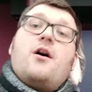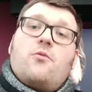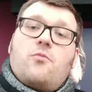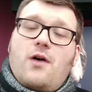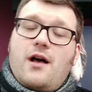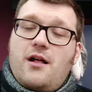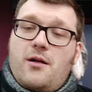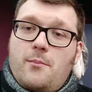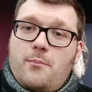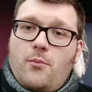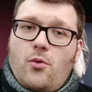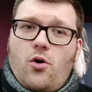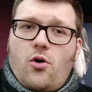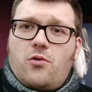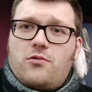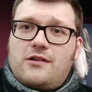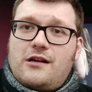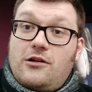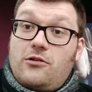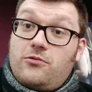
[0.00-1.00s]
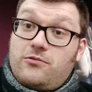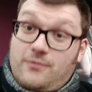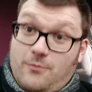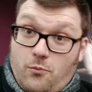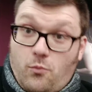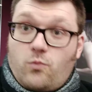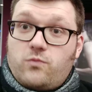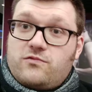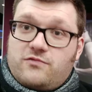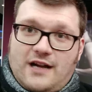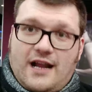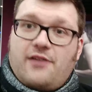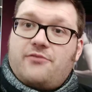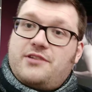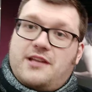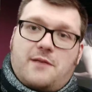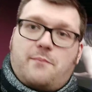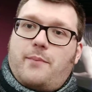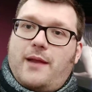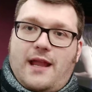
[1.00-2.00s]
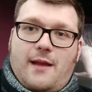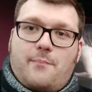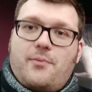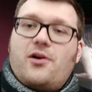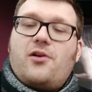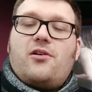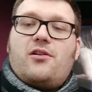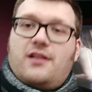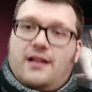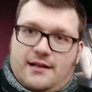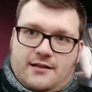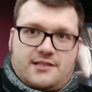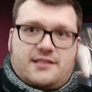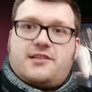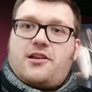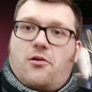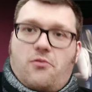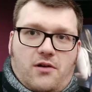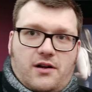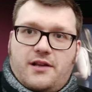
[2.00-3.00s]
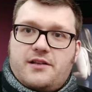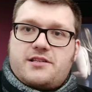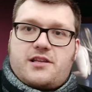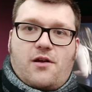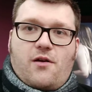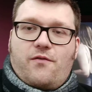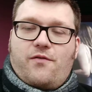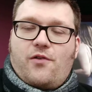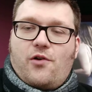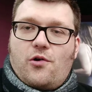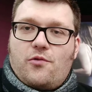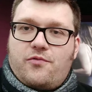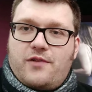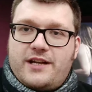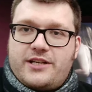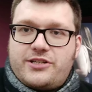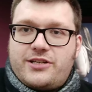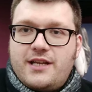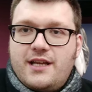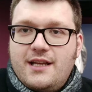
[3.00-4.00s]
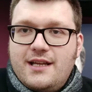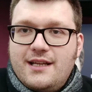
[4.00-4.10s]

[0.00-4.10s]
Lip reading: well, more well-rounded people, and so on and so forth, which